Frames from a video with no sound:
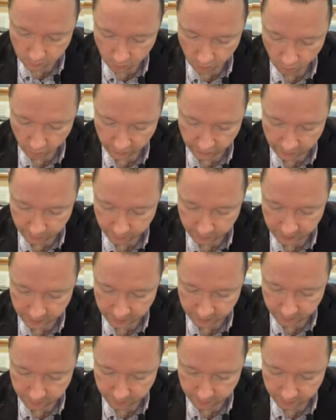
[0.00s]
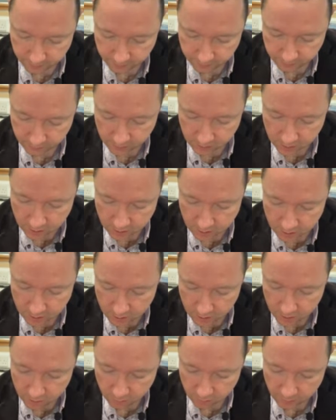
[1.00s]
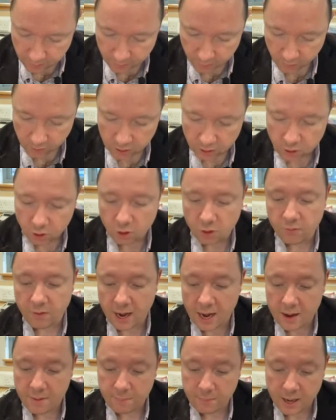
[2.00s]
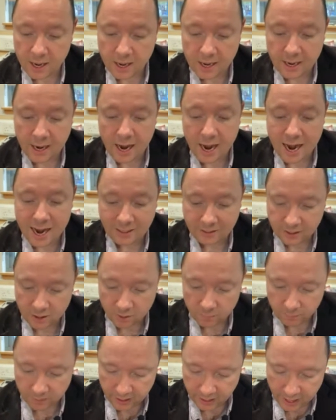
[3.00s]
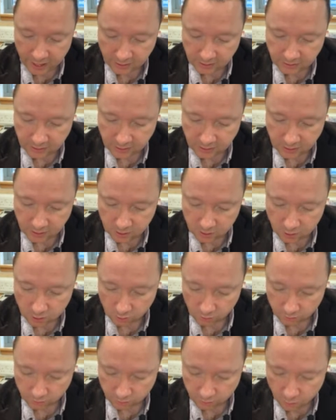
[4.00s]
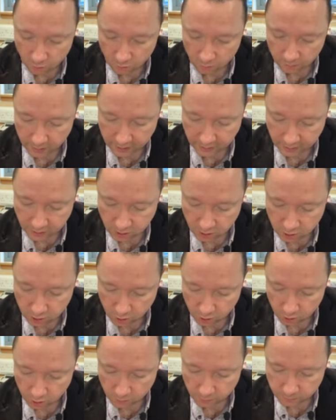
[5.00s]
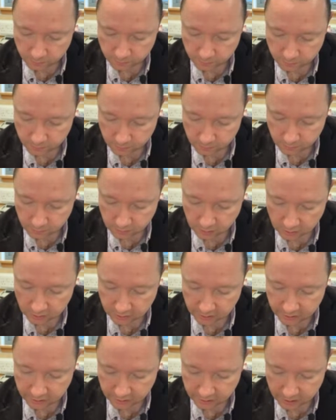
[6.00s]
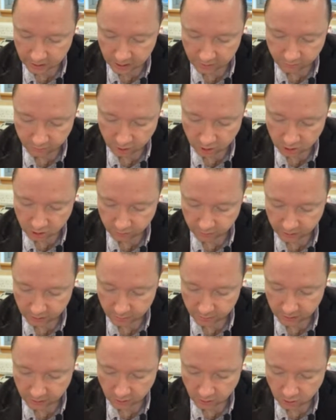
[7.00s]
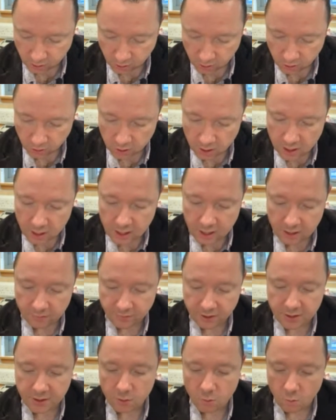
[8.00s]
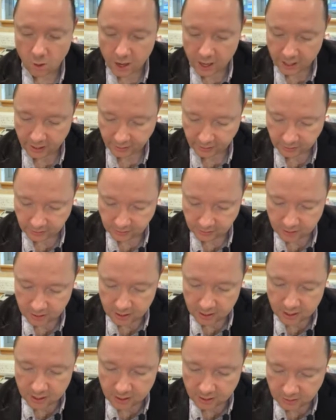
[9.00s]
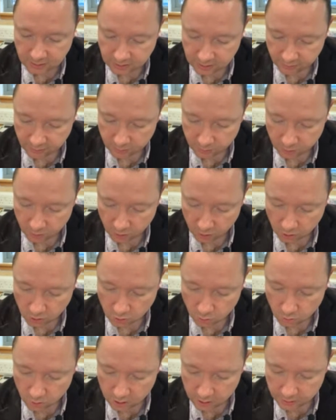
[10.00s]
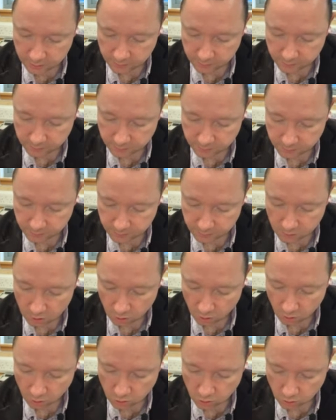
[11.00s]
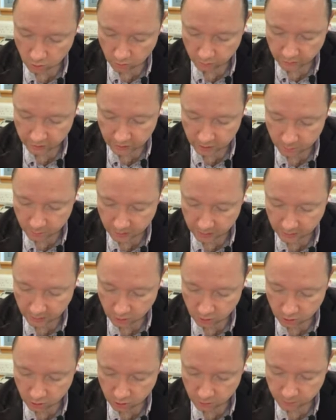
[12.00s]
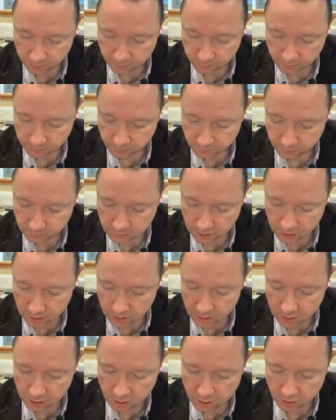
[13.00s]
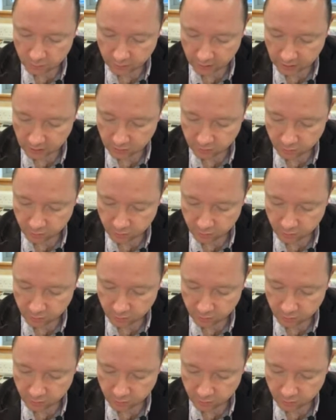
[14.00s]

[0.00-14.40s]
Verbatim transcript: of A and B, remember we can do that by adding up the x's, so 4 2. And taking the average, divide by 2, and then the y's, 7 + 1, also divided by 2. So that's